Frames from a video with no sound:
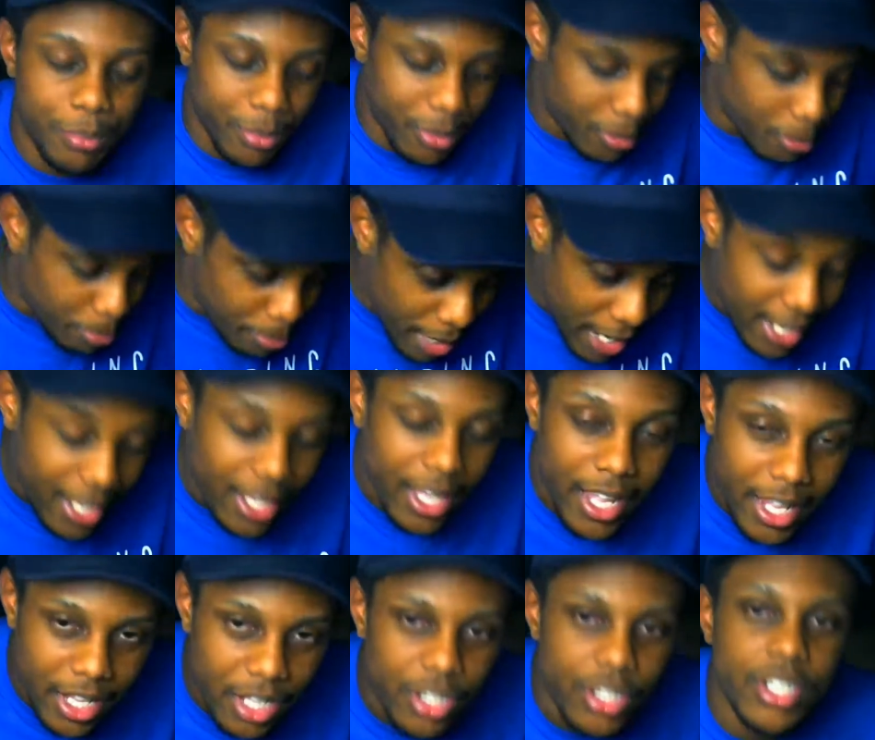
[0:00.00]
make
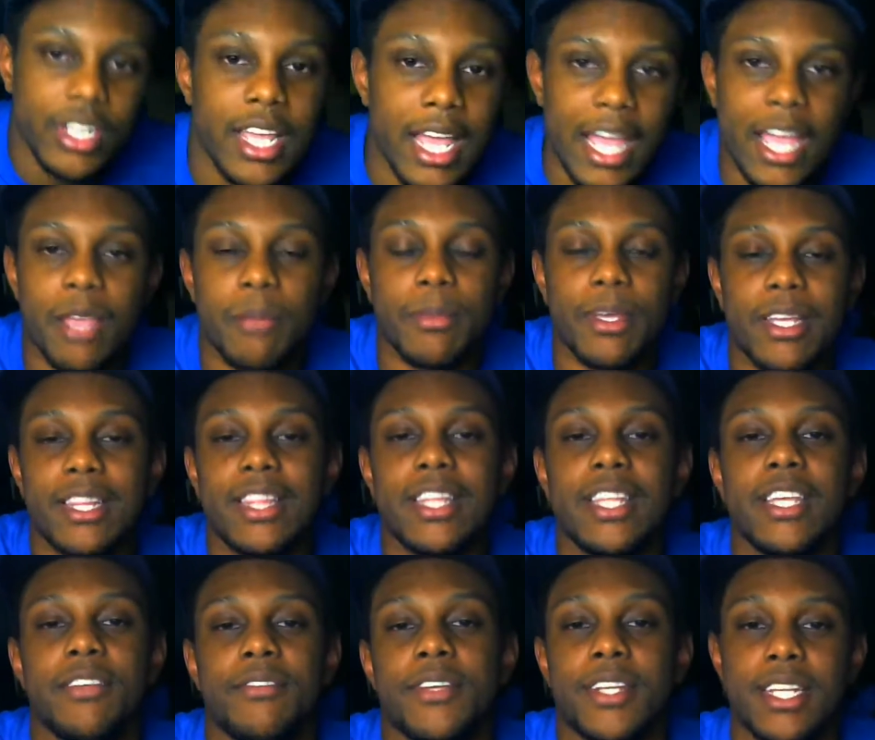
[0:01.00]
a good game and
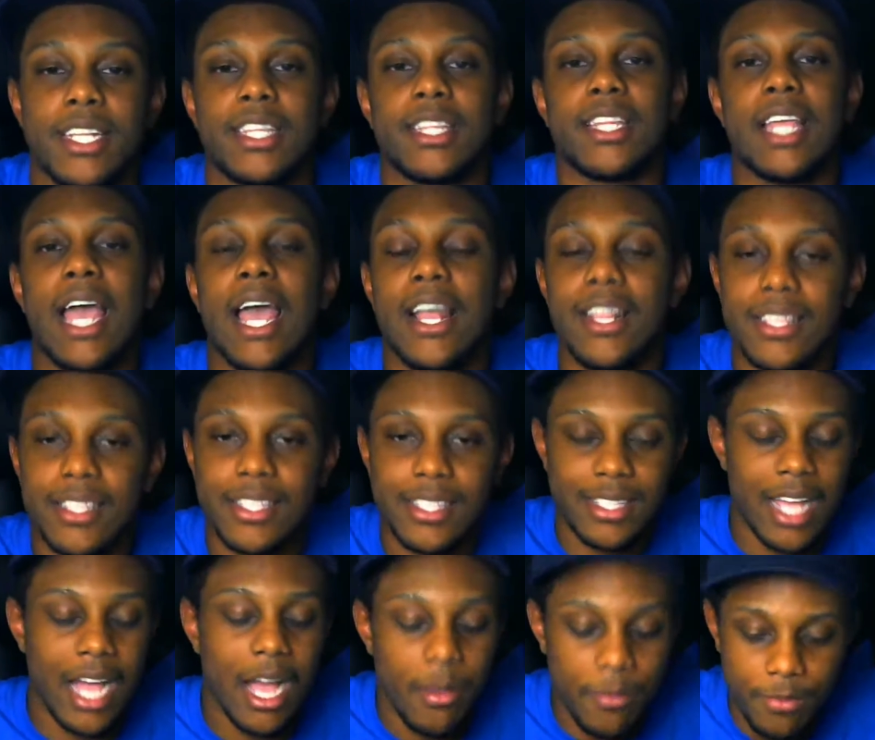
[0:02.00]
leave it at that.
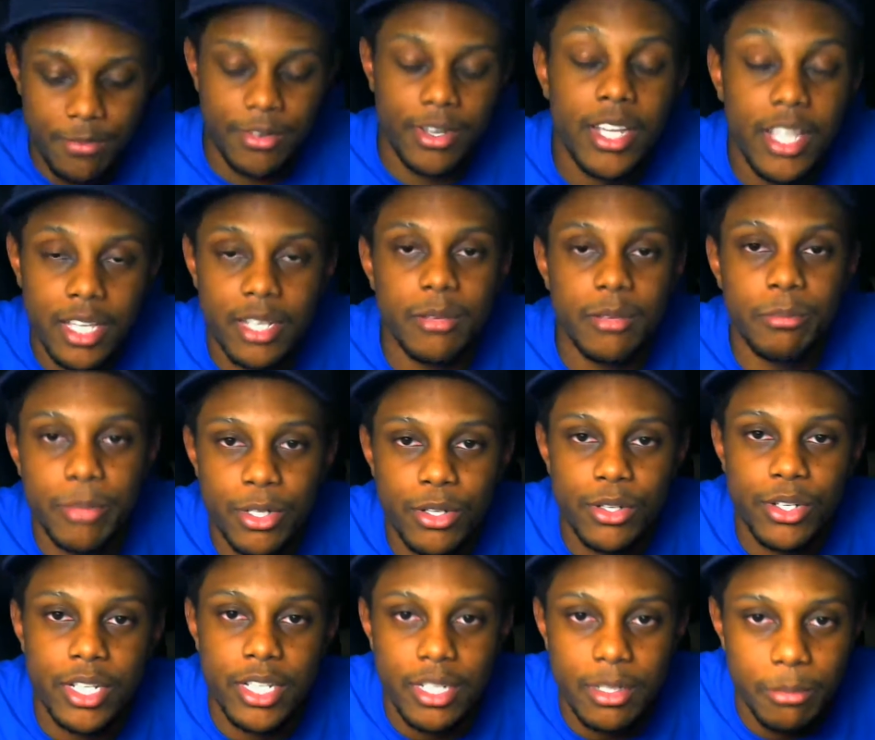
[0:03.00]
Stop fucking
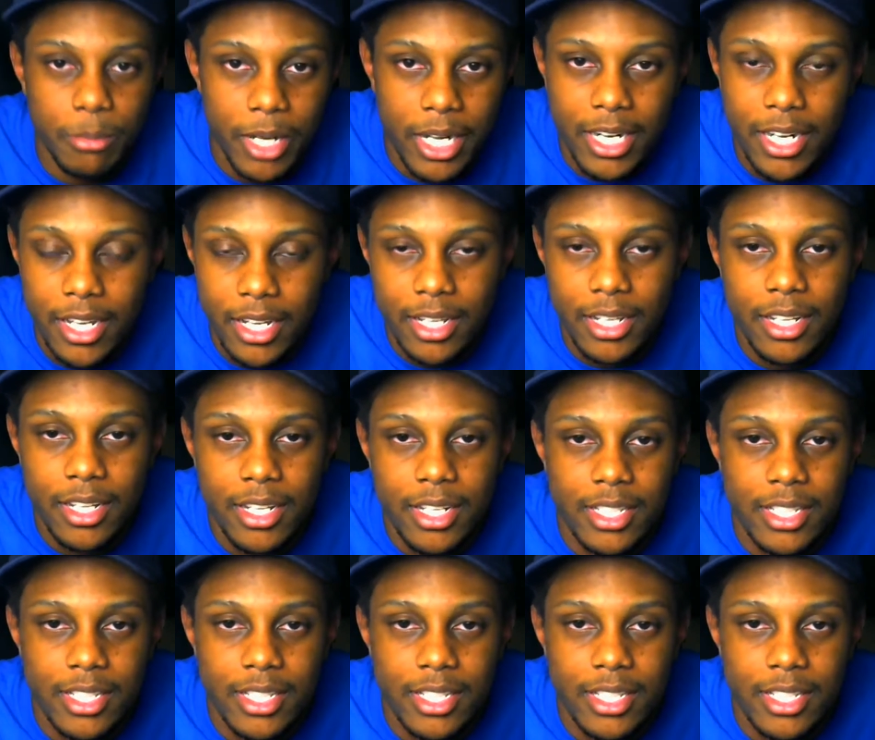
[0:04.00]
milking money.